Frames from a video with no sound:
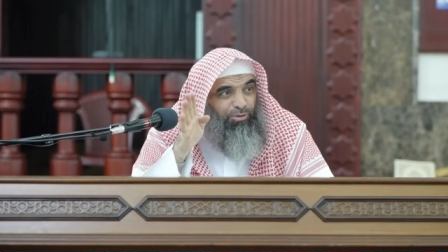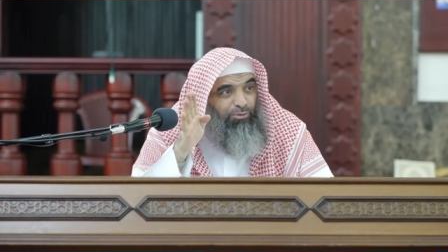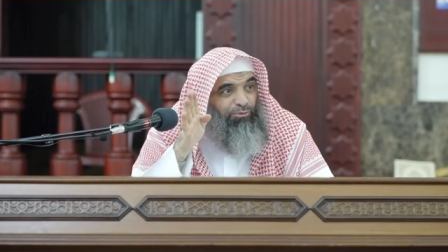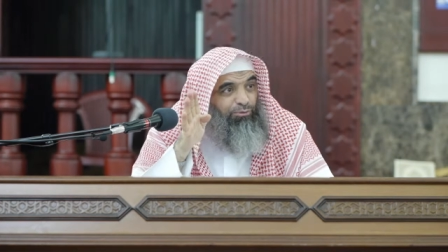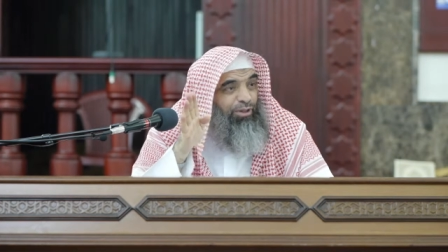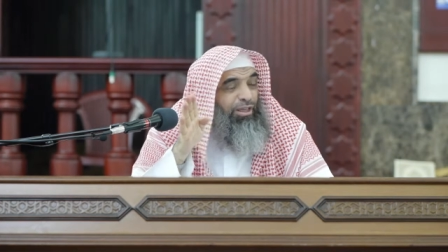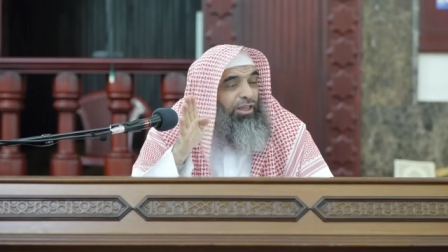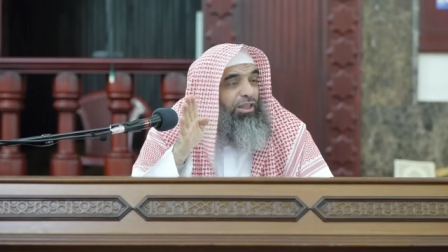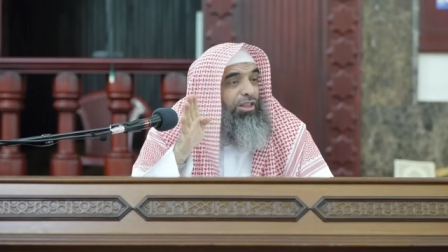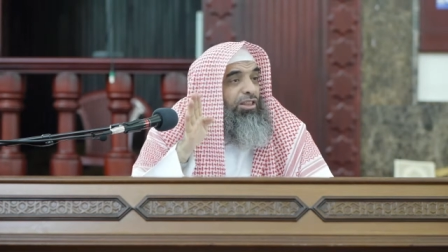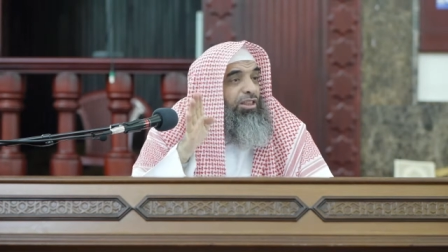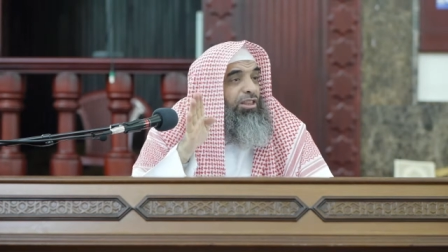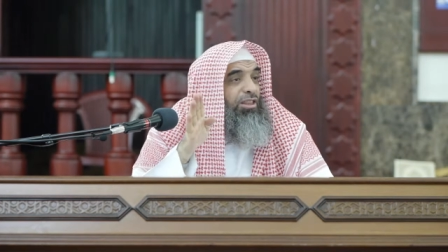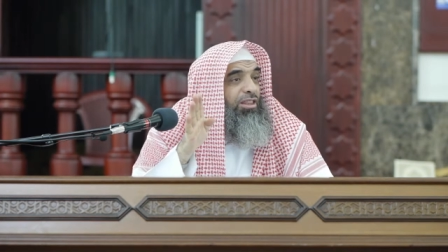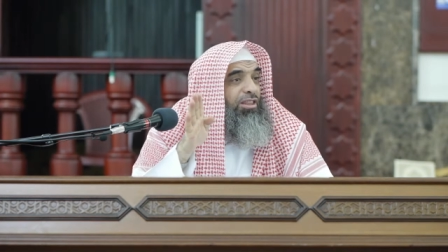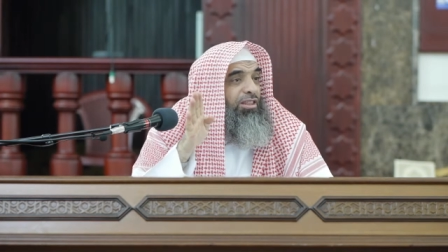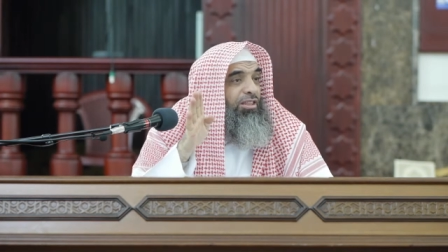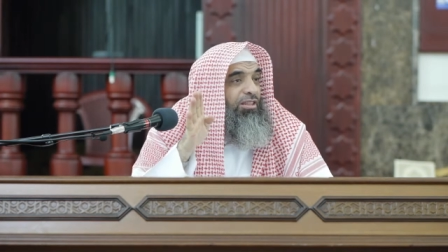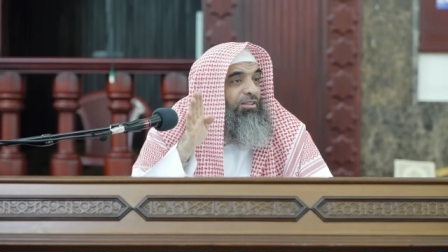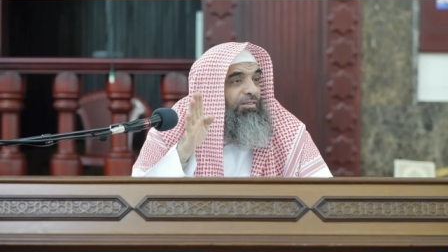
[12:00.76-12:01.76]
the faith
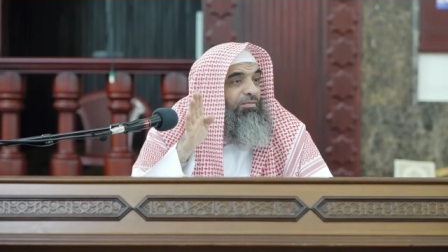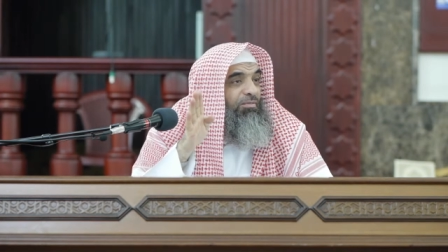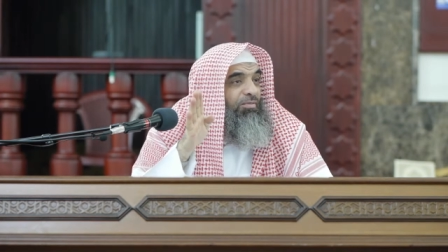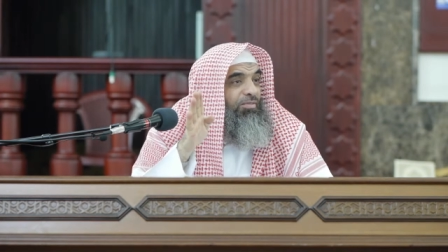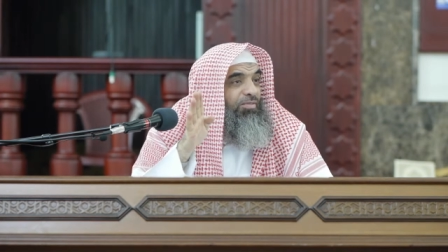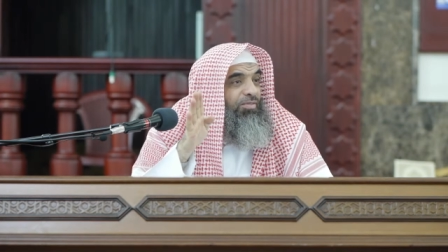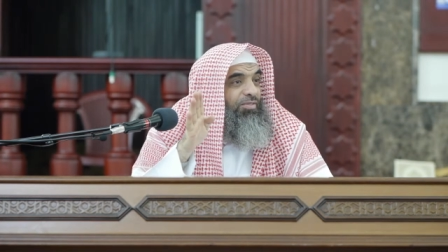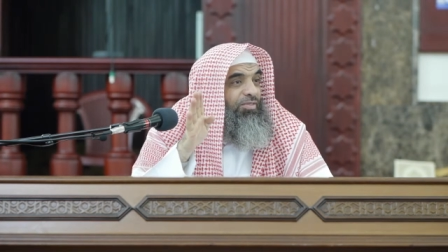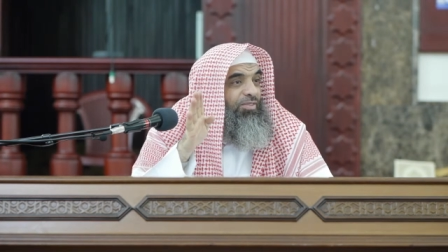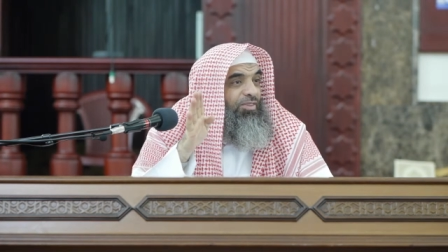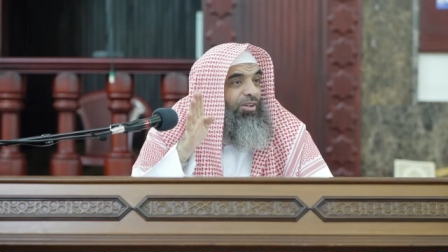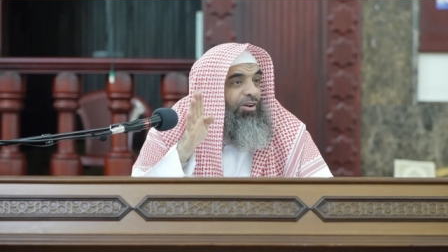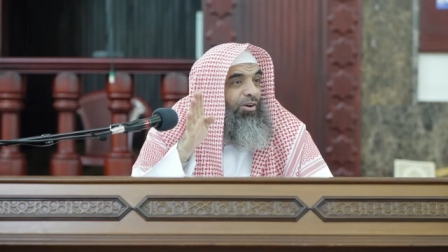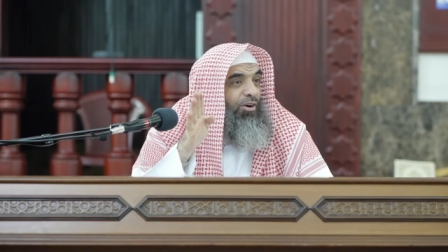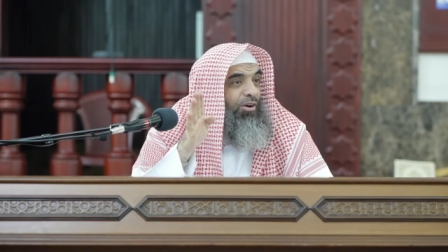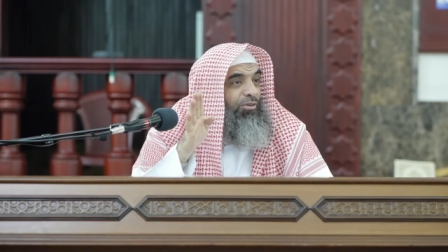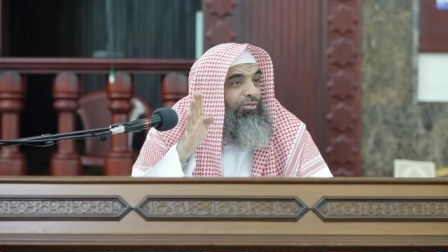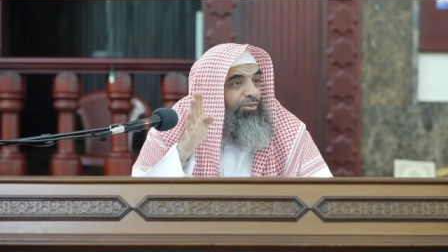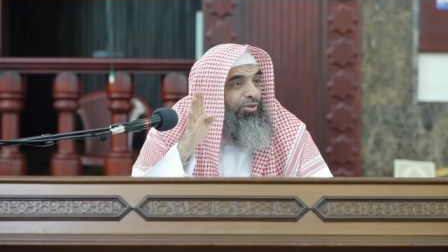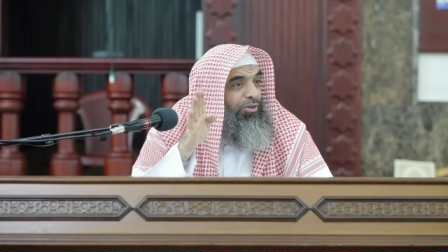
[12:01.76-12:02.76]

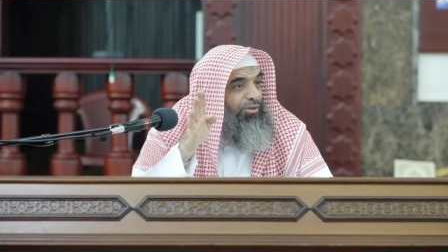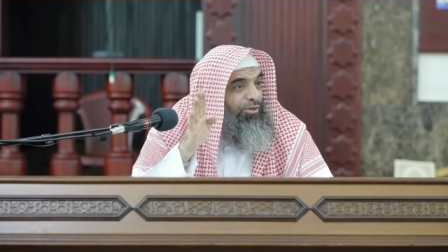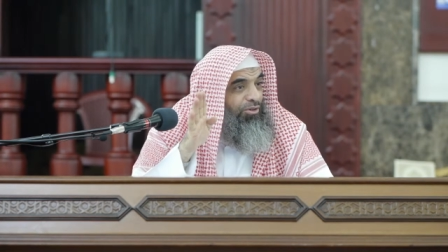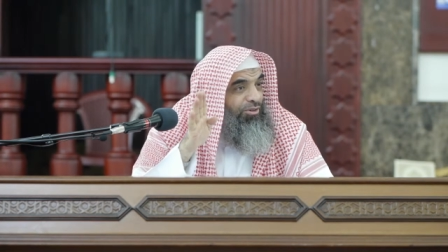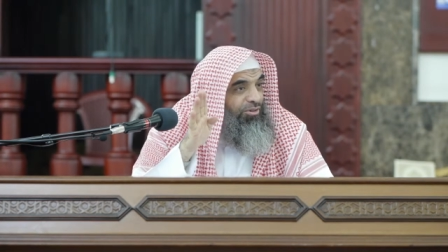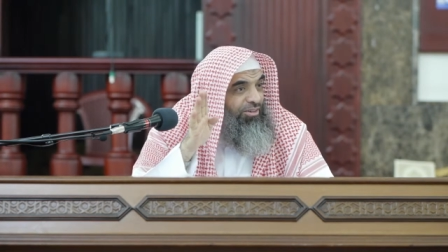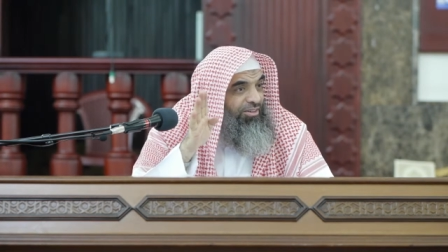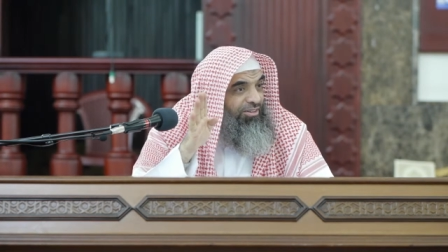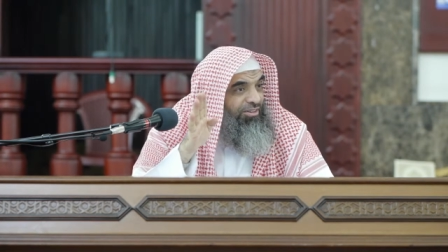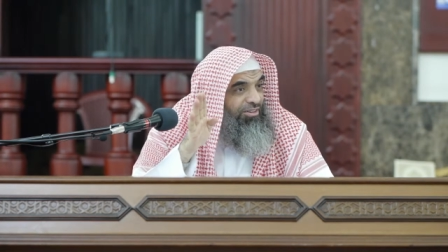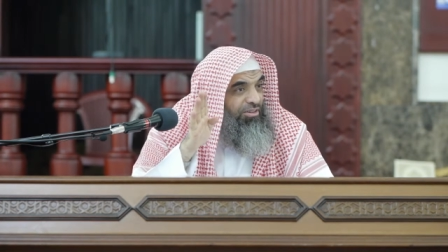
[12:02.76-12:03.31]
of your